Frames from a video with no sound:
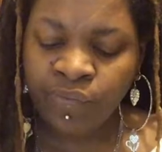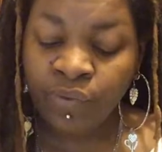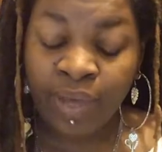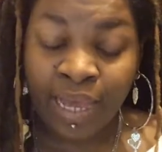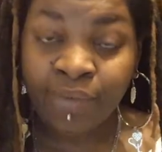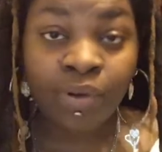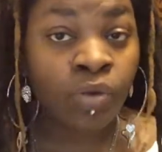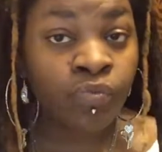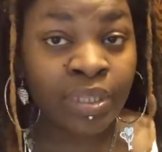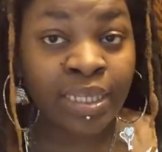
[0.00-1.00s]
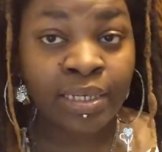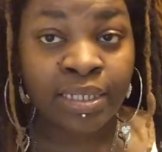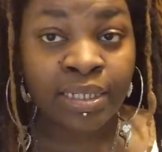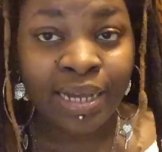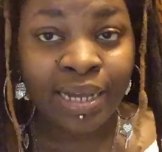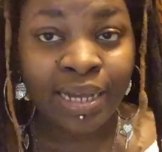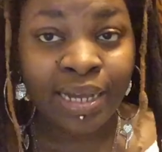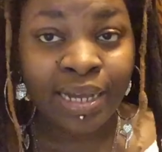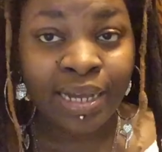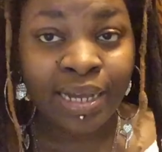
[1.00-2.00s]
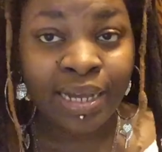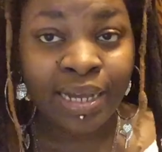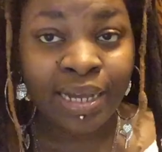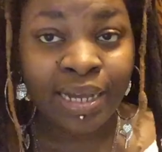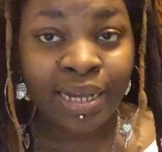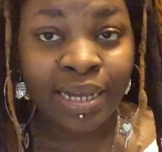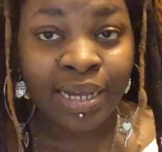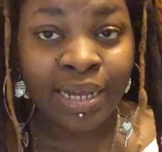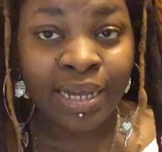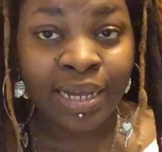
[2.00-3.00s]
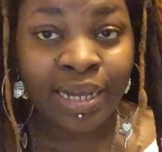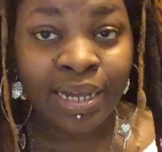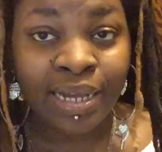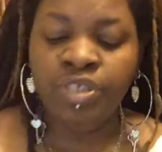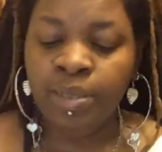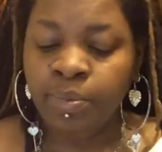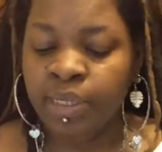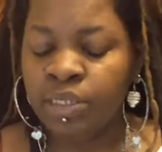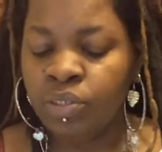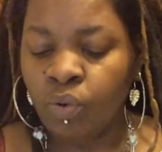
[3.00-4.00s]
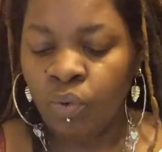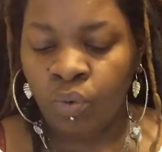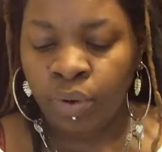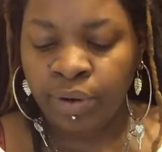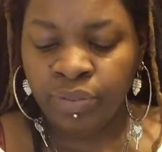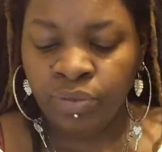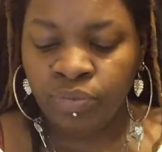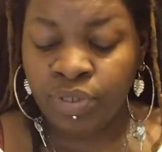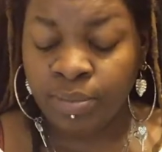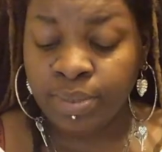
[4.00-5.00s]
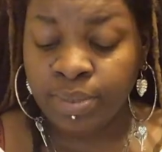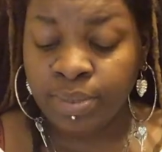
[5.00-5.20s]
you have a really good time. Some of you may have met through siblings or through some type